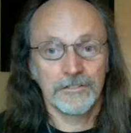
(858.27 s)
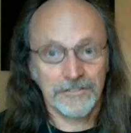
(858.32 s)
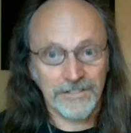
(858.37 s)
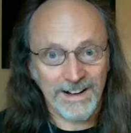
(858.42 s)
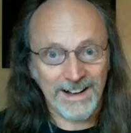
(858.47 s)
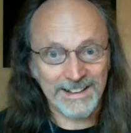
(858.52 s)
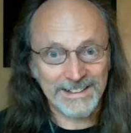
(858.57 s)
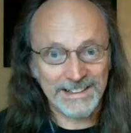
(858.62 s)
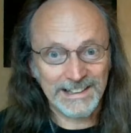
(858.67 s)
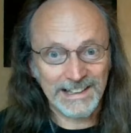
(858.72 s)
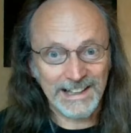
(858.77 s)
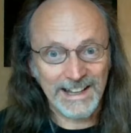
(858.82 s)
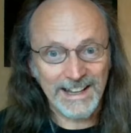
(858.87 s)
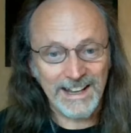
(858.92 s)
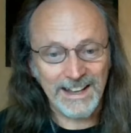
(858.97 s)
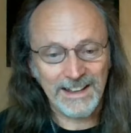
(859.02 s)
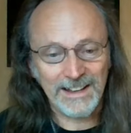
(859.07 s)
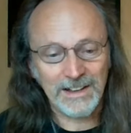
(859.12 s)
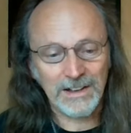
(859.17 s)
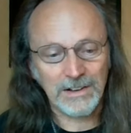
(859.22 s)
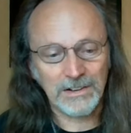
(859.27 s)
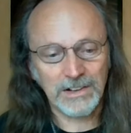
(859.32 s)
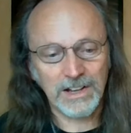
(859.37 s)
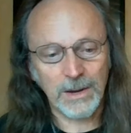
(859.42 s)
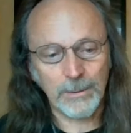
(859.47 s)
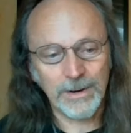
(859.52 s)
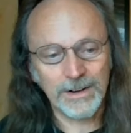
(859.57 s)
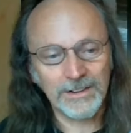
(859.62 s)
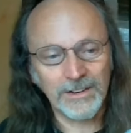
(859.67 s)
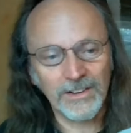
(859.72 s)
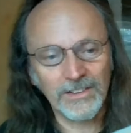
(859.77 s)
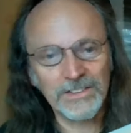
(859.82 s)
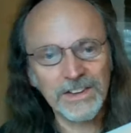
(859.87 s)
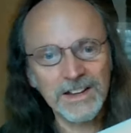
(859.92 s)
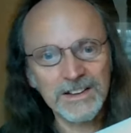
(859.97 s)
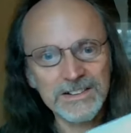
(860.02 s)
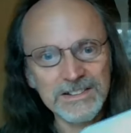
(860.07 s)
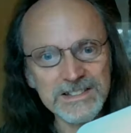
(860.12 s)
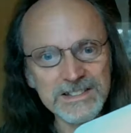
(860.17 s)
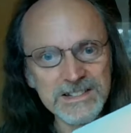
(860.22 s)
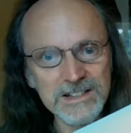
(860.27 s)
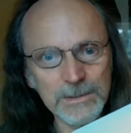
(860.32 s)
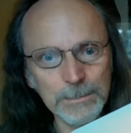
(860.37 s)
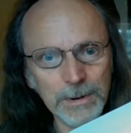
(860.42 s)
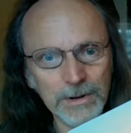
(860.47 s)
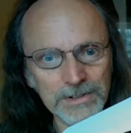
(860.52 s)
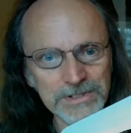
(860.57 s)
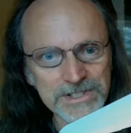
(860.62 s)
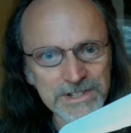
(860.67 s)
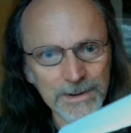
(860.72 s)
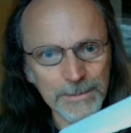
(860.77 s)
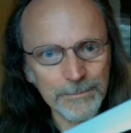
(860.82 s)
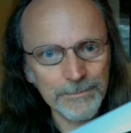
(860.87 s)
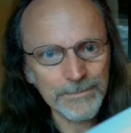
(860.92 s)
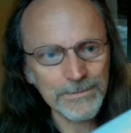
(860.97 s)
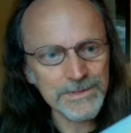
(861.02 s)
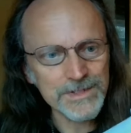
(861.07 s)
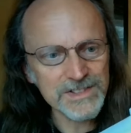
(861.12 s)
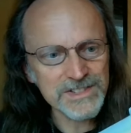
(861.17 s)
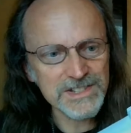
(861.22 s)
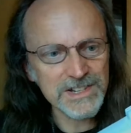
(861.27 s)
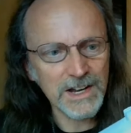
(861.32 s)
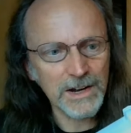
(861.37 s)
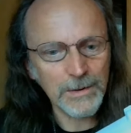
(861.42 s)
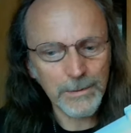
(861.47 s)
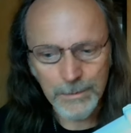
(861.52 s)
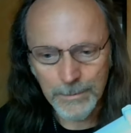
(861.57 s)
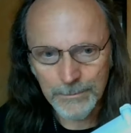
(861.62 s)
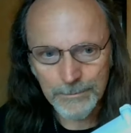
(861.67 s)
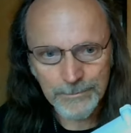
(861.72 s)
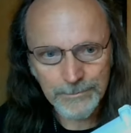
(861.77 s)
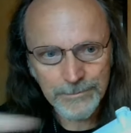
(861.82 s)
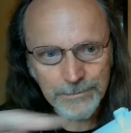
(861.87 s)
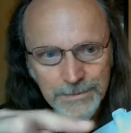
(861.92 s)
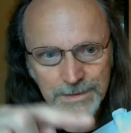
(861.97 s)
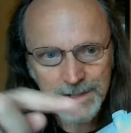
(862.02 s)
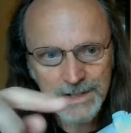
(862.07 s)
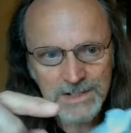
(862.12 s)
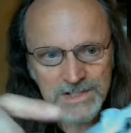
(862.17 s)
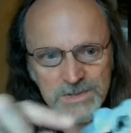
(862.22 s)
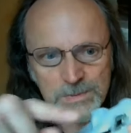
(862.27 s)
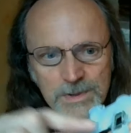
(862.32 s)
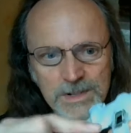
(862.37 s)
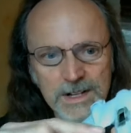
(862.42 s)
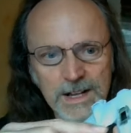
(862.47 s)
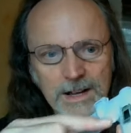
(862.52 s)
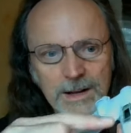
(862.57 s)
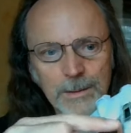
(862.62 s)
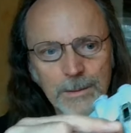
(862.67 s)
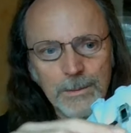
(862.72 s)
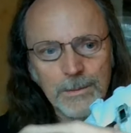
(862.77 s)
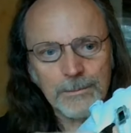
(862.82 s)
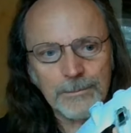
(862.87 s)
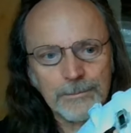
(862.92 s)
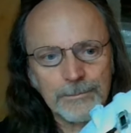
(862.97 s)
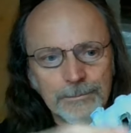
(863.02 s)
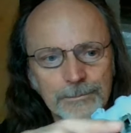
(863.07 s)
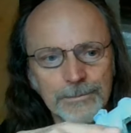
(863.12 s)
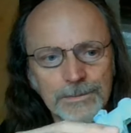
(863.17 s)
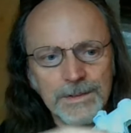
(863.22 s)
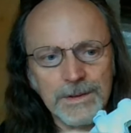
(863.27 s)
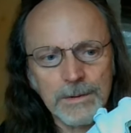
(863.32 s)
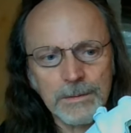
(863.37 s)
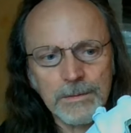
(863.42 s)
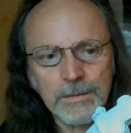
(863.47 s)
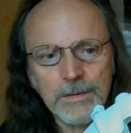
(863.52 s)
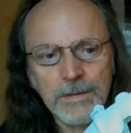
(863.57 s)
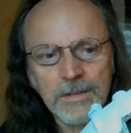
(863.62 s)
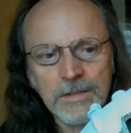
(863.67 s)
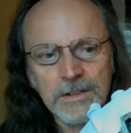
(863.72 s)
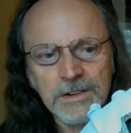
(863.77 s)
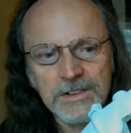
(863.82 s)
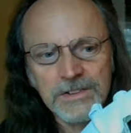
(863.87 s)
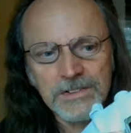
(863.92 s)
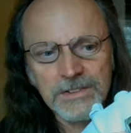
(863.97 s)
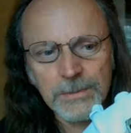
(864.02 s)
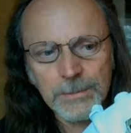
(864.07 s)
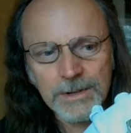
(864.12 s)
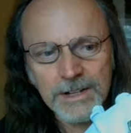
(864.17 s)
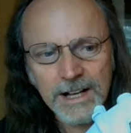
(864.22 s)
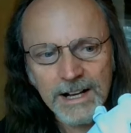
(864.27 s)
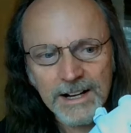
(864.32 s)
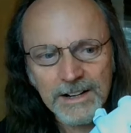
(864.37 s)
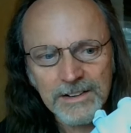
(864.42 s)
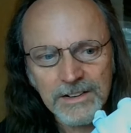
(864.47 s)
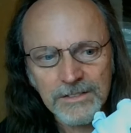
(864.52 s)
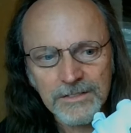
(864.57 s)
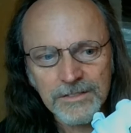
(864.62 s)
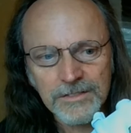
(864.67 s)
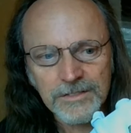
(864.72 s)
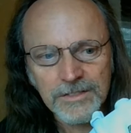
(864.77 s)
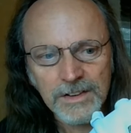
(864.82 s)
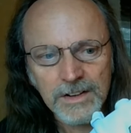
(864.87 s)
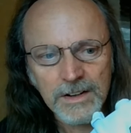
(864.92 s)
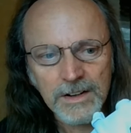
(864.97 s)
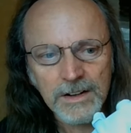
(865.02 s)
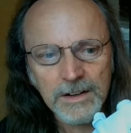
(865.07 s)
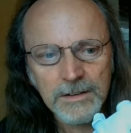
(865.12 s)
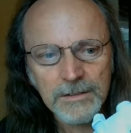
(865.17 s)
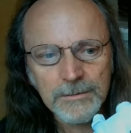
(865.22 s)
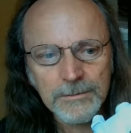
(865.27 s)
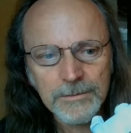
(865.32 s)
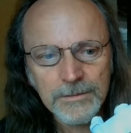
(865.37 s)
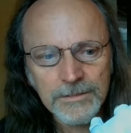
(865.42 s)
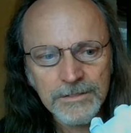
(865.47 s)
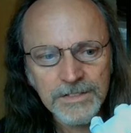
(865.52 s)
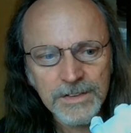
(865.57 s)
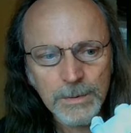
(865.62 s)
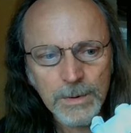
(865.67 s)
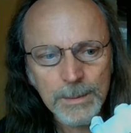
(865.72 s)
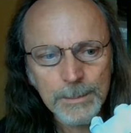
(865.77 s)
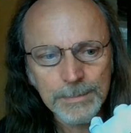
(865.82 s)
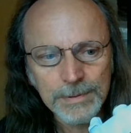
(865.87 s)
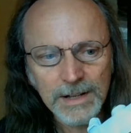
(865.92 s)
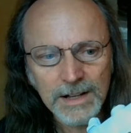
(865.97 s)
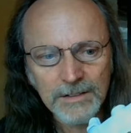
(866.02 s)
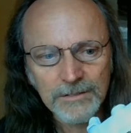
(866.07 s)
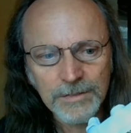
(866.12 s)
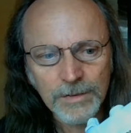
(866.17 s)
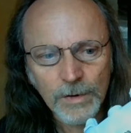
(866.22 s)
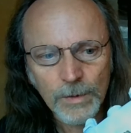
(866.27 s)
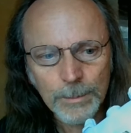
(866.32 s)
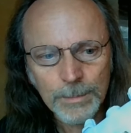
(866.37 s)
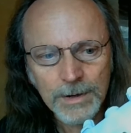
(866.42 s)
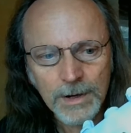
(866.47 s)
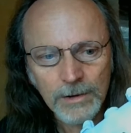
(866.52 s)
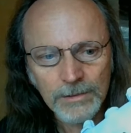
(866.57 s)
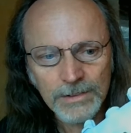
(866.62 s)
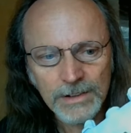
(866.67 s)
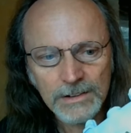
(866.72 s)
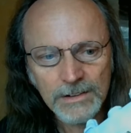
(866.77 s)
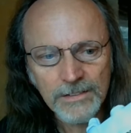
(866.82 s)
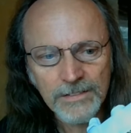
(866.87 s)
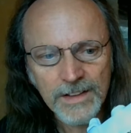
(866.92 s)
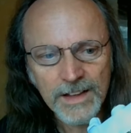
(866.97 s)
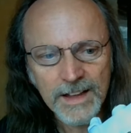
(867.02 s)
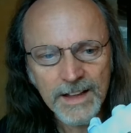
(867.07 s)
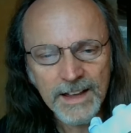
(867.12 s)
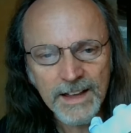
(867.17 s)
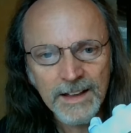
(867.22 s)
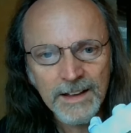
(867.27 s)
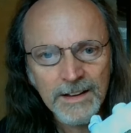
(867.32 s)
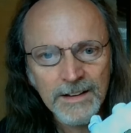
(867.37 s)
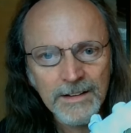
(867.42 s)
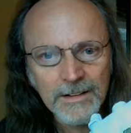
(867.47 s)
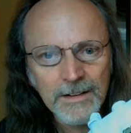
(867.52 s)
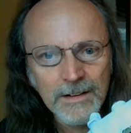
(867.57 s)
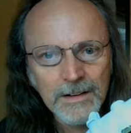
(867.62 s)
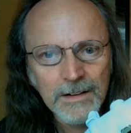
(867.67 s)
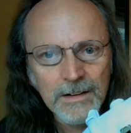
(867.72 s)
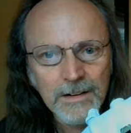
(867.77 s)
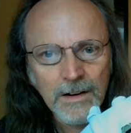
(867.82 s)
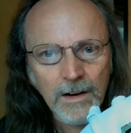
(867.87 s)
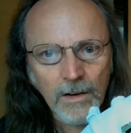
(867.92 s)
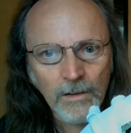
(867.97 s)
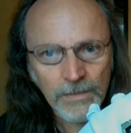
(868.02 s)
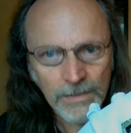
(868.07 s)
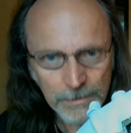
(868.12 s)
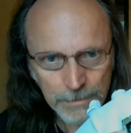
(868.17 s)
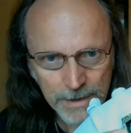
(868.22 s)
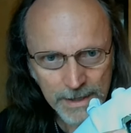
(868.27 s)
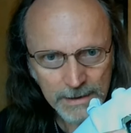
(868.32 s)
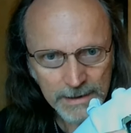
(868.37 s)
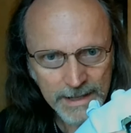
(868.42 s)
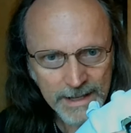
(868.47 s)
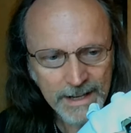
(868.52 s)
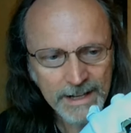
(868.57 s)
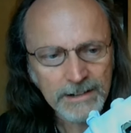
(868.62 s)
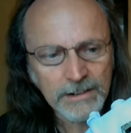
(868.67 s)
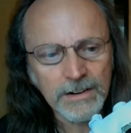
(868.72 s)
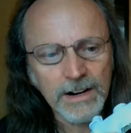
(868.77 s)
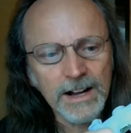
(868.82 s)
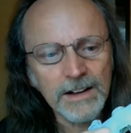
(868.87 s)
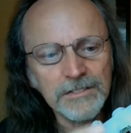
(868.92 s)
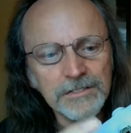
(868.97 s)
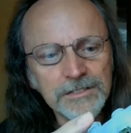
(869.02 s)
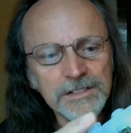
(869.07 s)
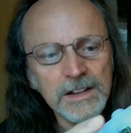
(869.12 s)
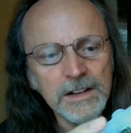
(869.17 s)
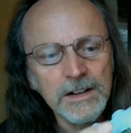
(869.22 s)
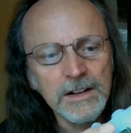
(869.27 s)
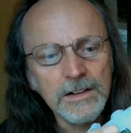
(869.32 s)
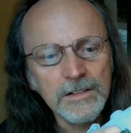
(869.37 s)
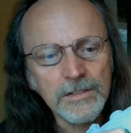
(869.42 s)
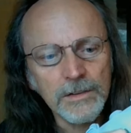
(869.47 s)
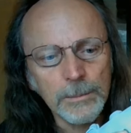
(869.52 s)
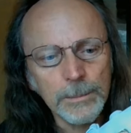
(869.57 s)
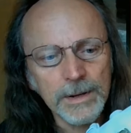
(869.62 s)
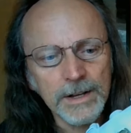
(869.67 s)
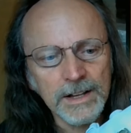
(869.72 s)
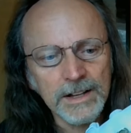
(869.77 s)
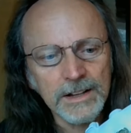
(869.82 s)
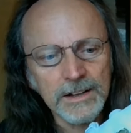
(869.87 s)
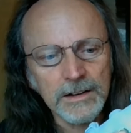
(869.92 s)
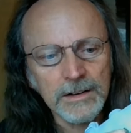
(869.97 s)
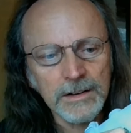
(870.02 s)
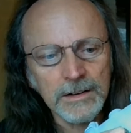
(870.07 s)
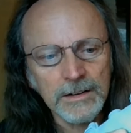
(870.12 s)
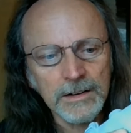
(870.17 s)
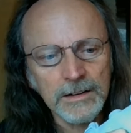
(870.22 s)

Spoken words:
finally, going on to the bottom. So as we know, there's some kind of viewing platform gondola there on the real aircraft. There'll be